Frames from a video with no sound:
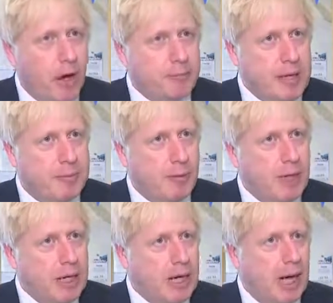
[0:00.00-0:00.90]
ask
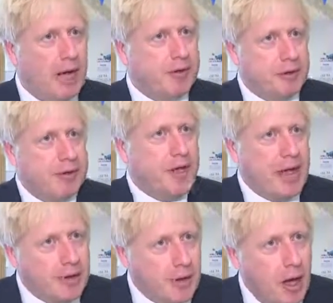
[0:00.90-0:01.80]
people uh, to
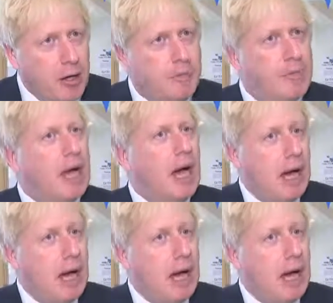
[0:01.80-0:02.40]
stay at home.